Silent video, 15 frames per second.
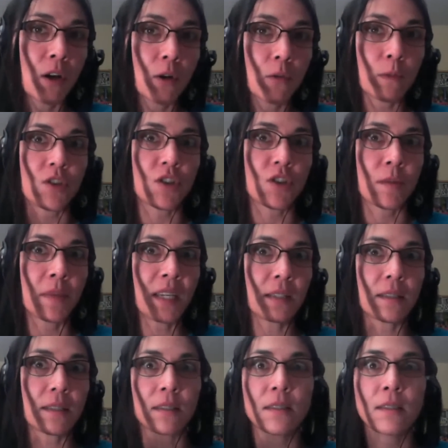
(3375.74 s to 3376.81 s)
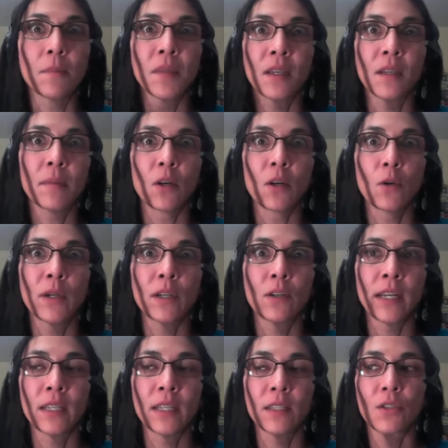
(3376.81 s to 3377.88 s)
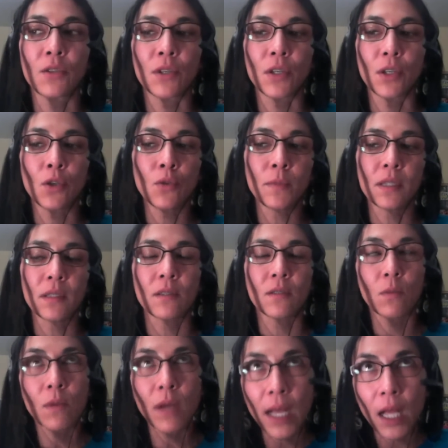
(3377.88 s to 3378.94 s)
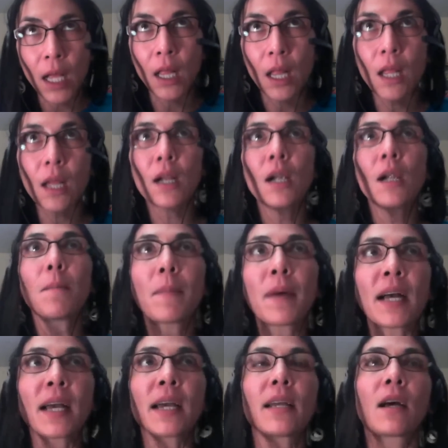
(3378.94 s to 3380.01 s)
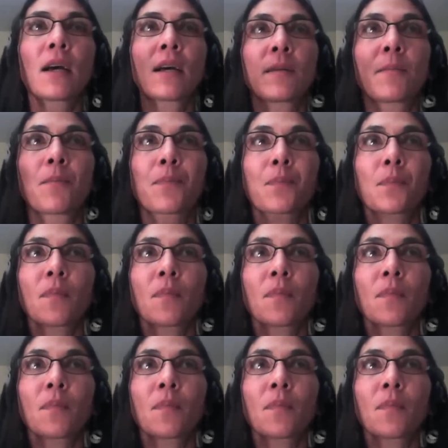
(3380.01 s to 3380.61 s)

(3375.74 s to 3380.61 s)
which to me says something about what grains do to humans as well. But the